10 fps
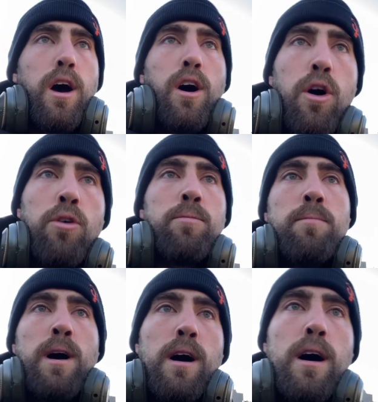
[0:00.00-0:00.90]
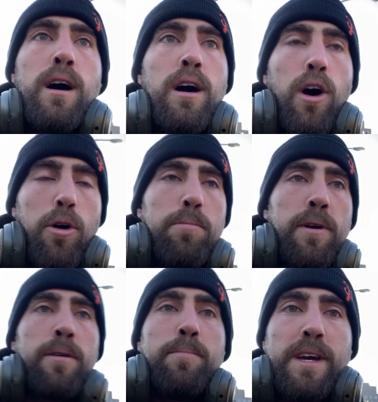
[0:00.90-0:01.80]
home
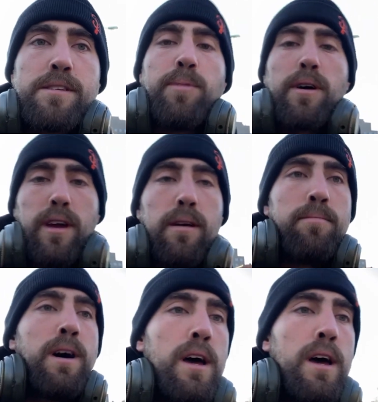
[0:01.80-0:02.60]
opener baseball game.